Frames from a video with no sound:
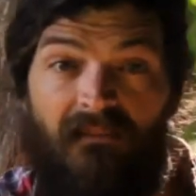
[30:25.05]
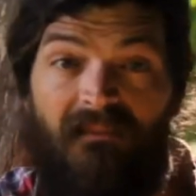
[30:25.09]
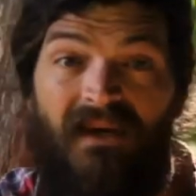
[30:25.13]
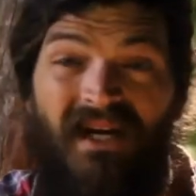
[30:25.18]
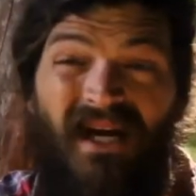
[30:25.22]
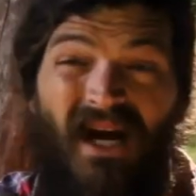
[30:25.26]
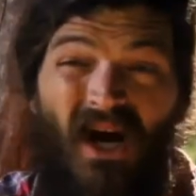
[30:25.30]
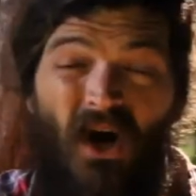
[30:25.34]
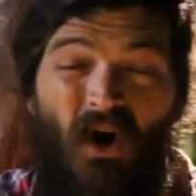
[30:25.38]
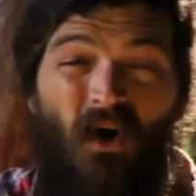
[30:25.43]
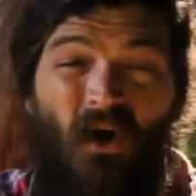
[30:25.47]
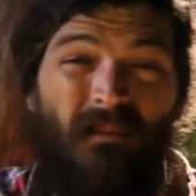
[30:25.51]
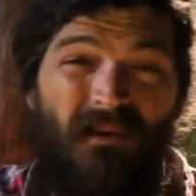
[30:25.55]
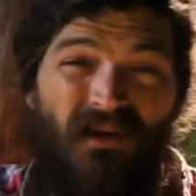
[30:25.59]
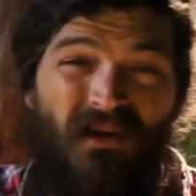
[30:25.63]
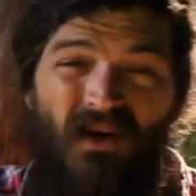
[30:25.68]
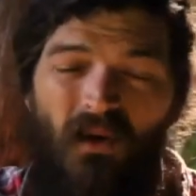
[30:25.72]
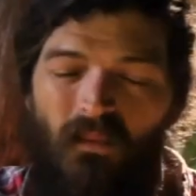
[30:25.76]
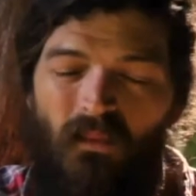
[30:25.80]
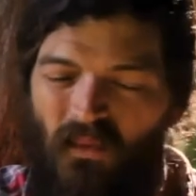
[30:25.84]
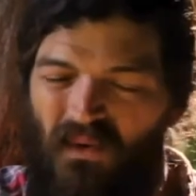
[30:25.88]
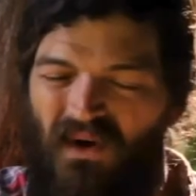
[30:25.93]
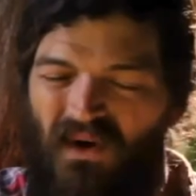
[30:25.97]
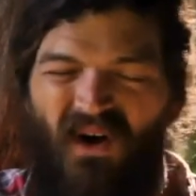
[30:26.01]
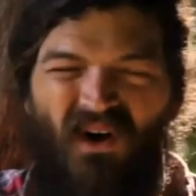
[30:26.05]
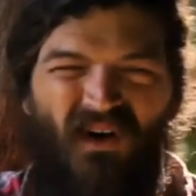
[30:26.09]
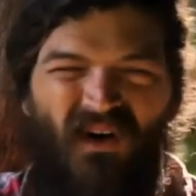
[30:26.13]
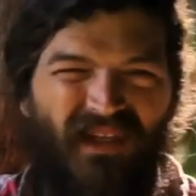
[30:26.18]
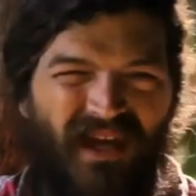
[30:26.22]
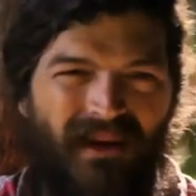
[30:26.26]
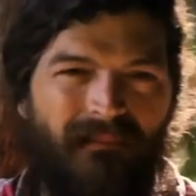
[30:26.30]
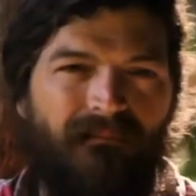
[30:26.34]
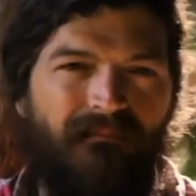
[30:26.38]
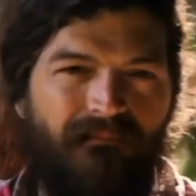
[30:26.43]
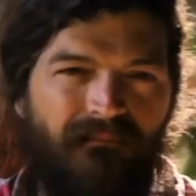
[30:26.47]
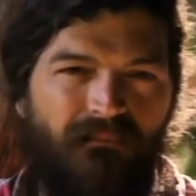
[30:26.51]
But at home, you don't want all
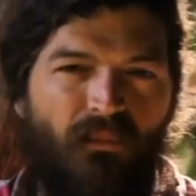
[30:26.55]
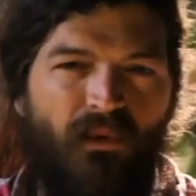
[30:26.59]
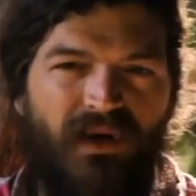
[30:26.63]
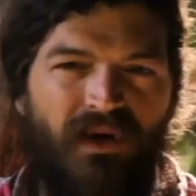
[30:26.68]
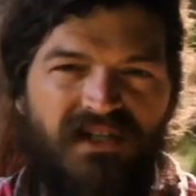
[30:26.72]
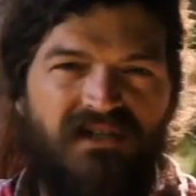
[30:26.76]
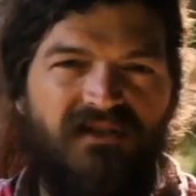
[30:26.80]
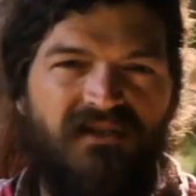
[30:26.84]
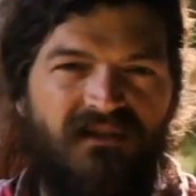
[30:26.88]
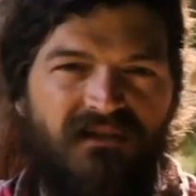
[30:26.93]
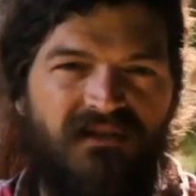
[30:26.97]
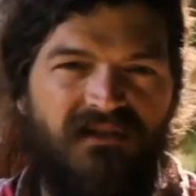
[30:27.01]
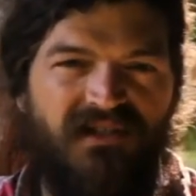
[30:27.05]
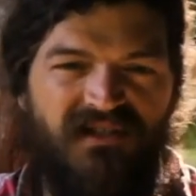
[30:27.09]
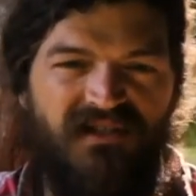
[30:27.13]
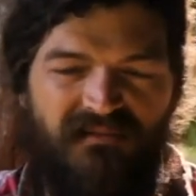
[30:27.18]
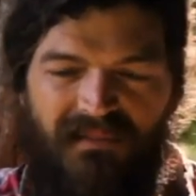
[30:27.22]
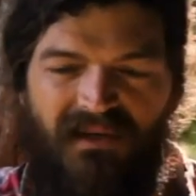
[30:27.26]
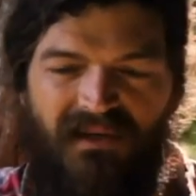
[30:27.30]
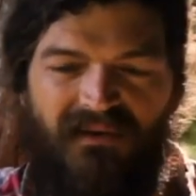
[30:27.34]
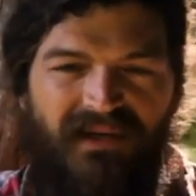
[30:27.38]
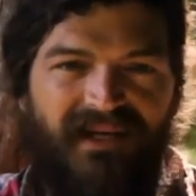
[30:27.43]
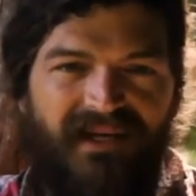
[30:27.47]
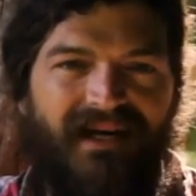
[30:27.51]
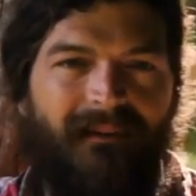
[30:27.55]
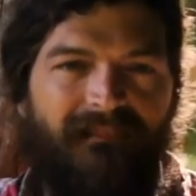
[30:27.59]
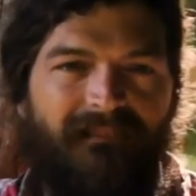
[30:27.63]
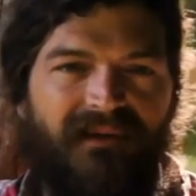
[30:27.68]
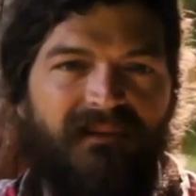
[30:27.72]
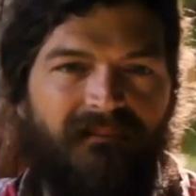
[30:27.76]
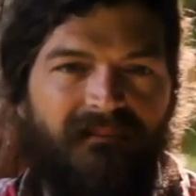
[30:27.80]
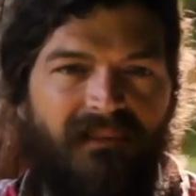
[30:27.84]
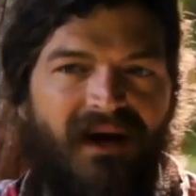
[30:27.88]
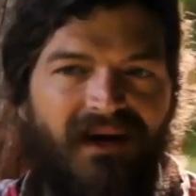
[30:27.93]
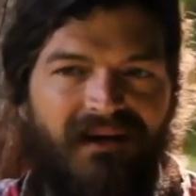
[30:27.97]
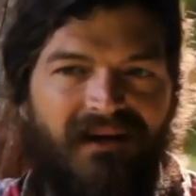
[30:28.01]
that moisture just building up at
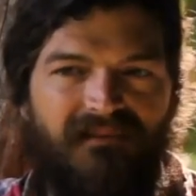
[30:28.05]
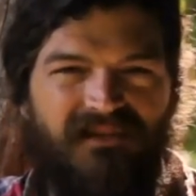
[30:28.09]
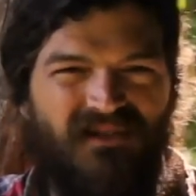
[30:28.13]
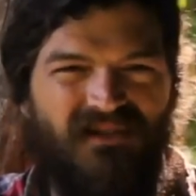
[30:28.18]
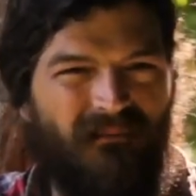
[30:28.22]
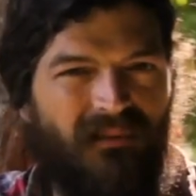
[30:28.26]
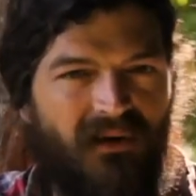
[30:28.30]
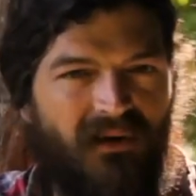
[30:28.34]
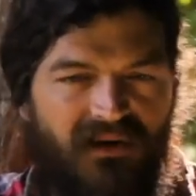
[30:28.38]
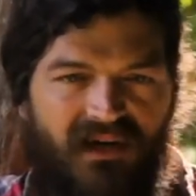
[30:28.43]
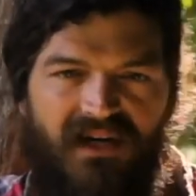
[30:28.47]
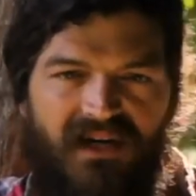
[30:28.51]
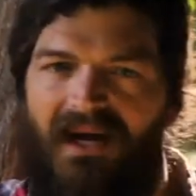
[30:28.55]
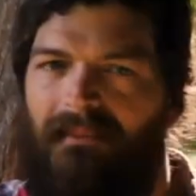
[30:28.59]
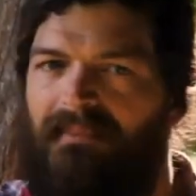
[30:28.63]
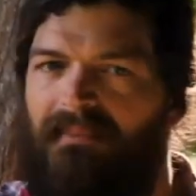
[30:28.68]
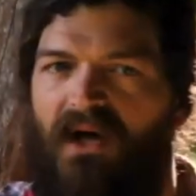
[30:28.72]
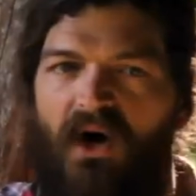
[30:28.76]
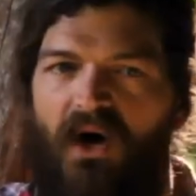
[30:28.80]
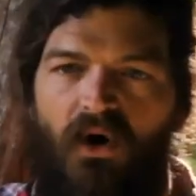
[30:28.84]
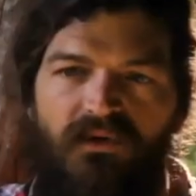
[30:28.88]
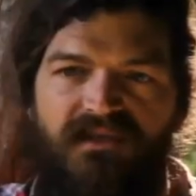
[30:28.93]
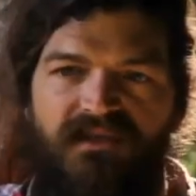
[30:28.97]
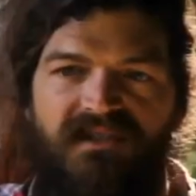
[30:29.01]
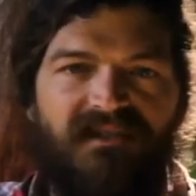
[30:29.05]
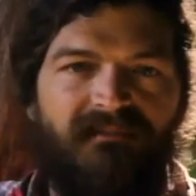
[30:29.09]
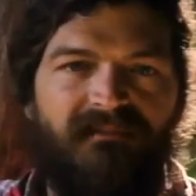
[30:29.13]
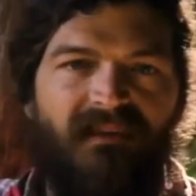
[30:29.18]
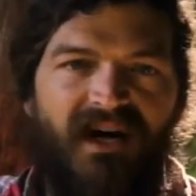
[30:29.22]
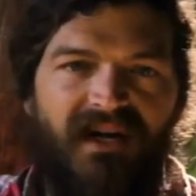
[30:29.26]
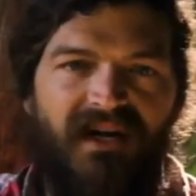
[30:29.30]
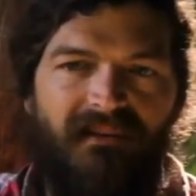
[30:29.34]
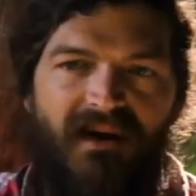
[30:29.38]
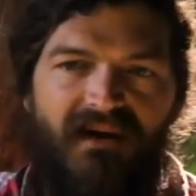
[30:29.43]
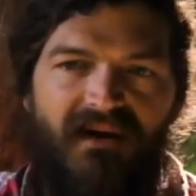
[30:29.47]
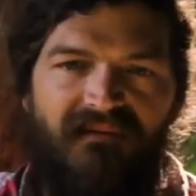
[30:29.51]
the bottom, so poke a couple of holes at the
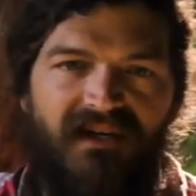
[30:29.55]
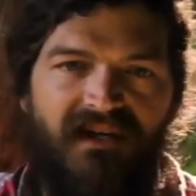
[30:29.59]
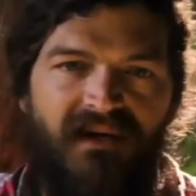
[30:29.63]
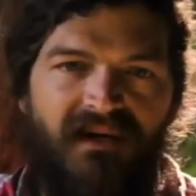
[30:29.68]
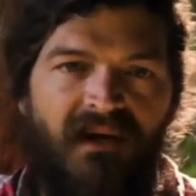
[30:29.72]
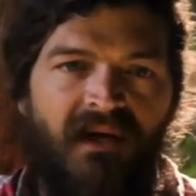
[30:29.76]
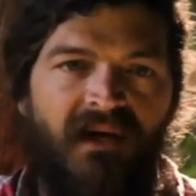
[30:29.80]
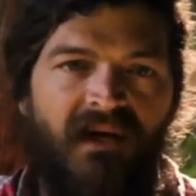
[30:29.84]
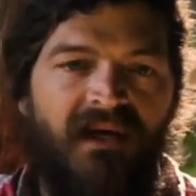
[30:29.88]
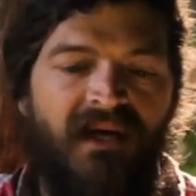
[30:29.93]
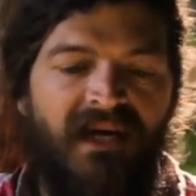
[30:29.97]
bottom of it.